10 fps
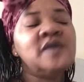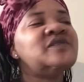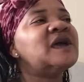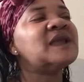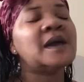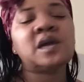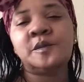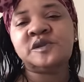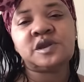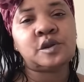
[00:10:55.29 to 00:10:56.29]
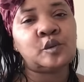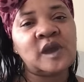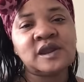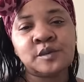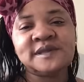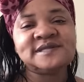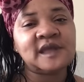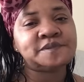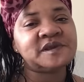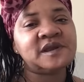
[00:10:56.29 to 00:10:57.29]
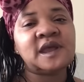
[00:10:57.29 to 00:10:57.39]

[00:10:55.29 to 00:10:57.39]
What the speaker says: They not coming to the wedding reception.